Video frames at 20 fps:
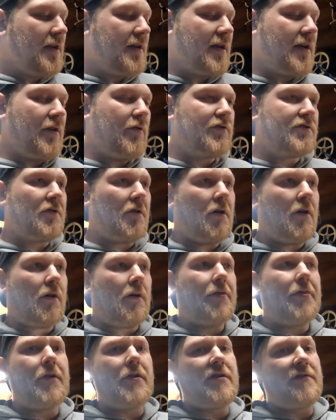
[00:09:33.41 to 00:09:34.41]
It was
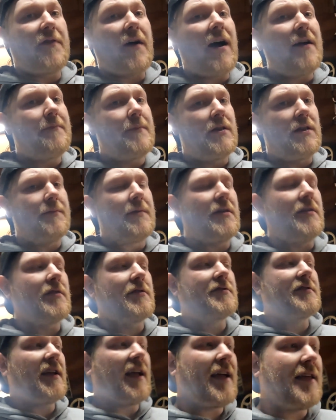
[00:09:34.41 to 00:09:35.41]
all 35
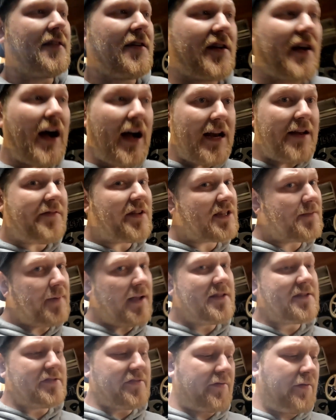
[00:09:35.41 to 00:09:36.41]
millimeters, and they're kind of
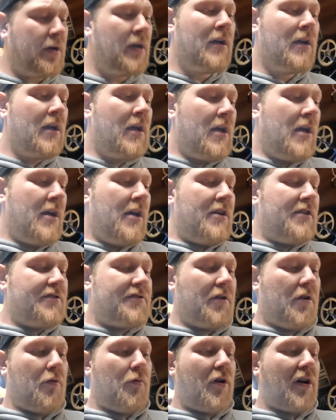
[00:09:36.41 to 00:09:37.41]
expensive.
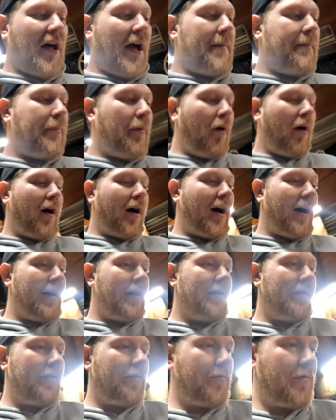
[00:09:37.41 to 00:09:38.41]
So what I bought
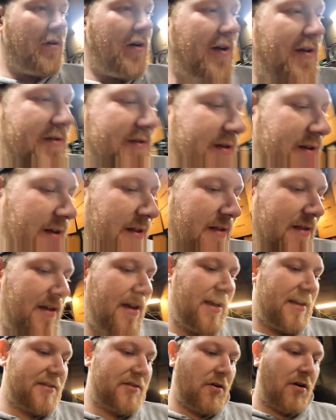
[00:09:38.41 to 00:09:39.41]
was
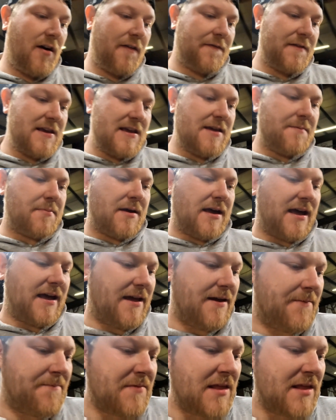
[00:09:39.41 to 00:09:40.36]
this off eBay.